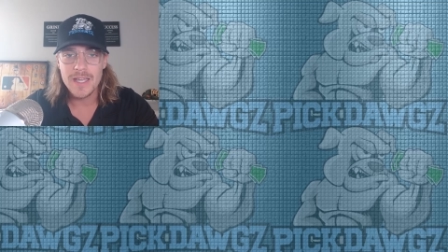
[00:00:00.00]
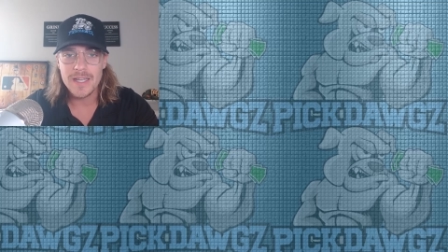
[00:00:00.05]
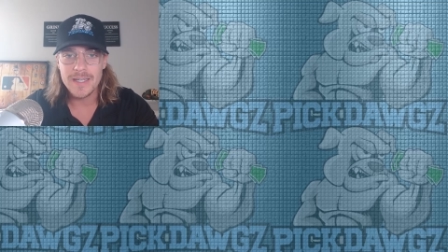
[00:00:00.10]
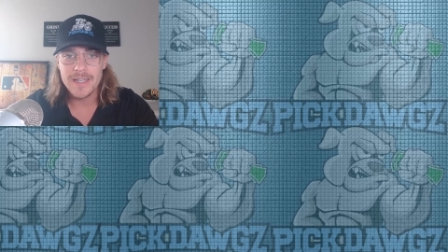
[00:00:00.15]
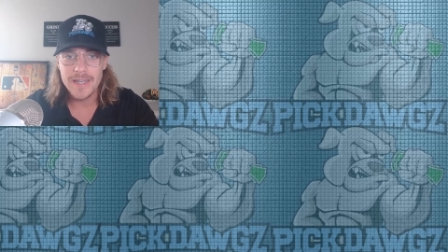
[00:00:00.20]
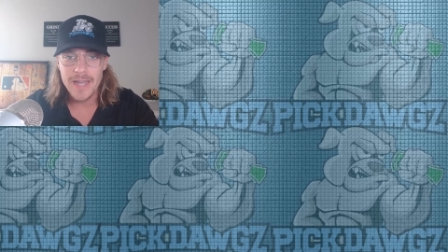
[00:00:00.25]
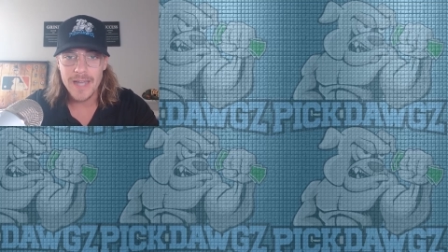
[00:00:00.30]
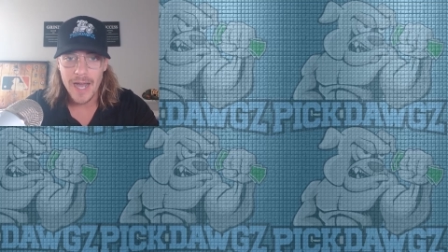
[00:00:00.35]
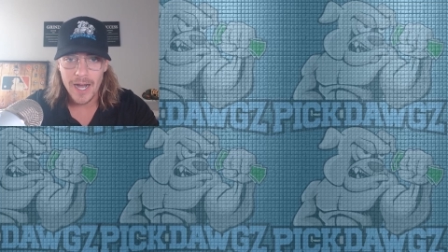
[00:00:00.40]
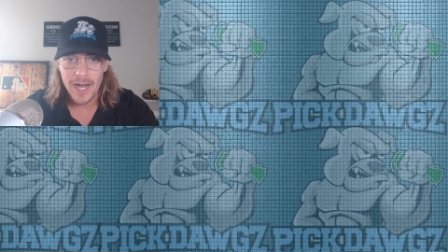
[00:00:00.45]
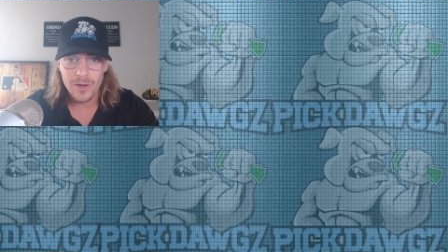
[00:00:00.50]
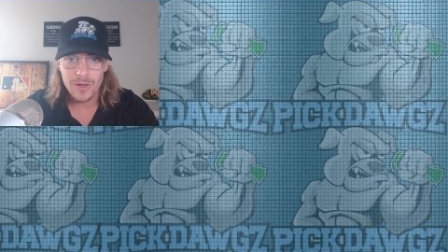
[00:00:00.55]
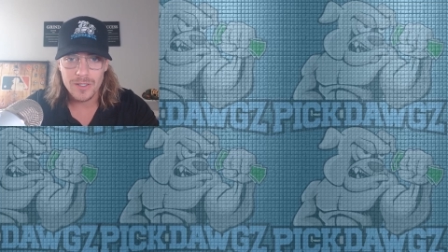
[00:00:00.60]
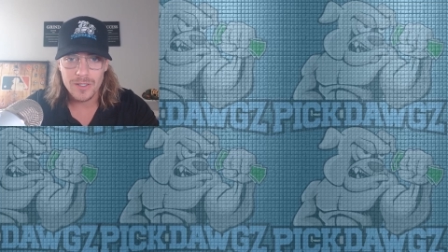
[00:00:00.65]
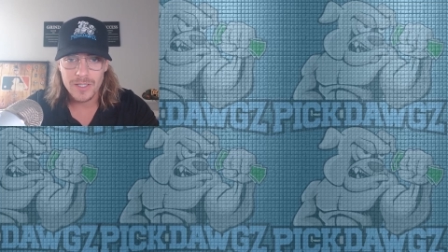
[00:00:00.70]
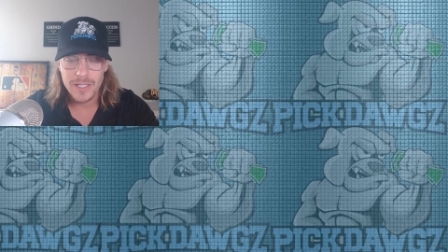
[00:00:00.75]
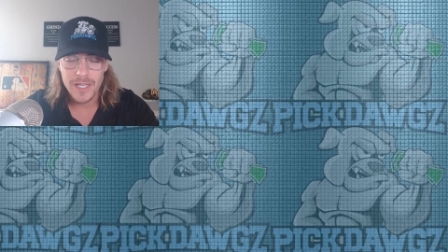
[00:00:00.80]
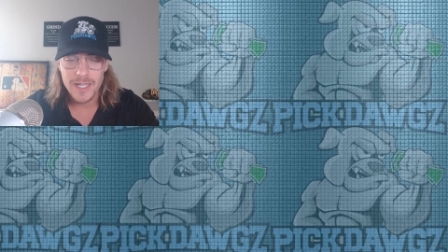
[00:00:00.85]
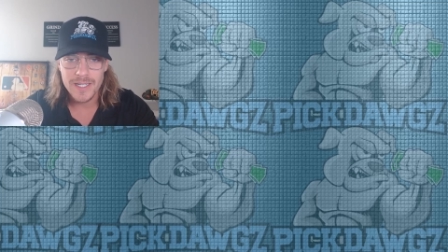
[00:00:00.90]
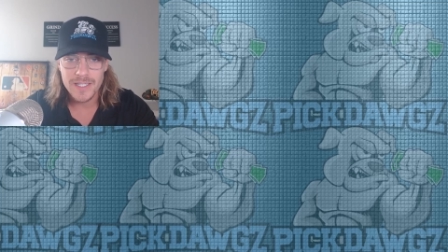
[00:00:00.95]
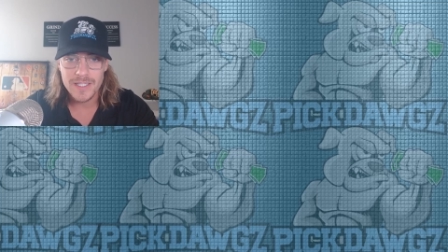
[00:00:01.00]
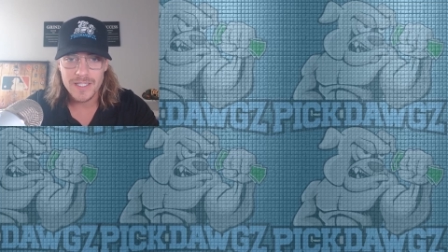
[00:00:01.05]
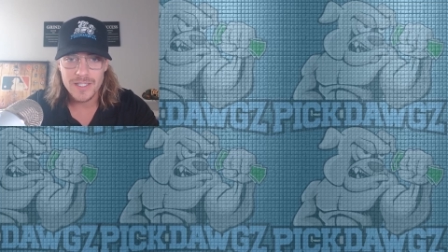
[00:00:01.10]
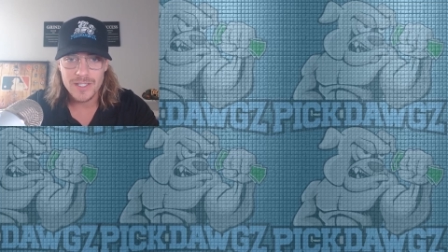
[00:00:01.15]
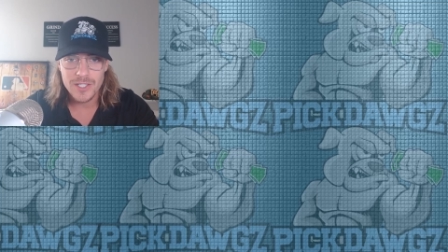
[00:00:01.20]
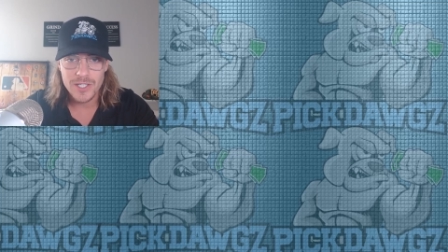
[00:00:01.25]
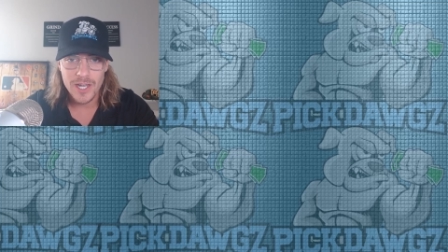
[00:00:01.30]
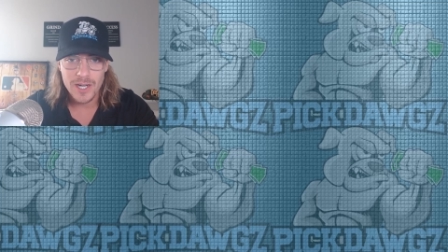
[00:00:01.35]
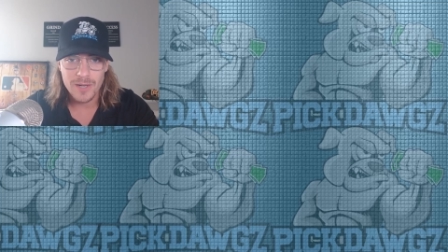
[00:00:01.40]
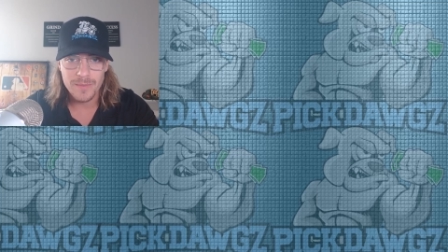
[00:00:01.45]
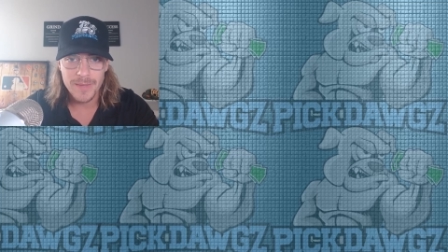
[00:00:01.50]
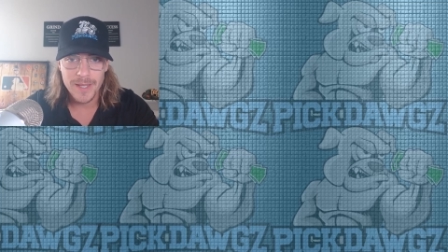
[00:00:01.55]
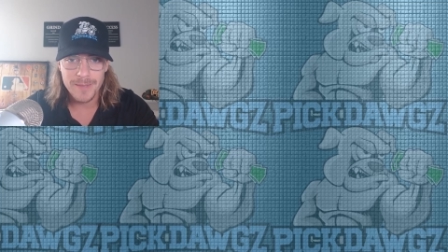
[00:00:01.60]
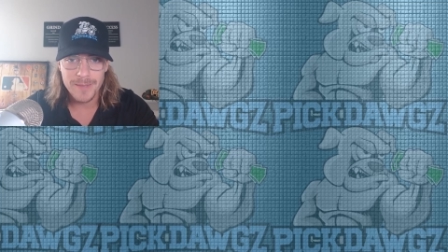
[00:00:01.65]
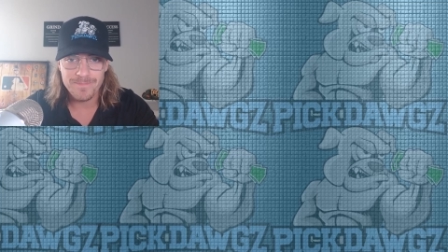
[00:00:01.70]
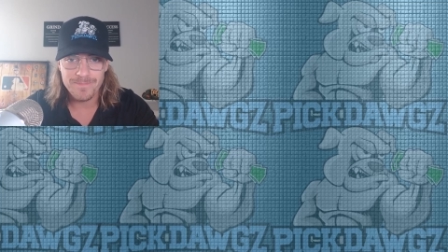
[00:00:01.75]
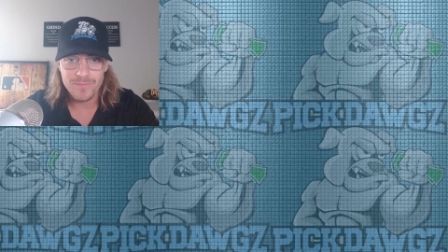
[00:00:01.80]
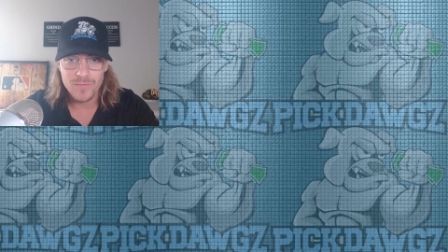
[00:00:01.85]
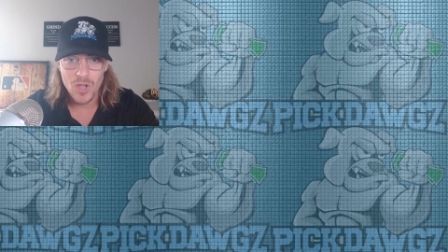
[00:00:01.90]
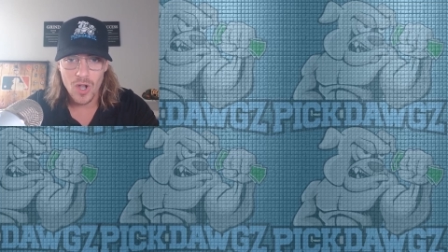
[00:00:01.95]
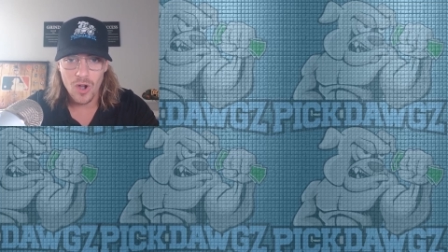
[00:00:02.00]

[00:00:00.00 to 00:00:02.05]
Now, ladies and gentlemen,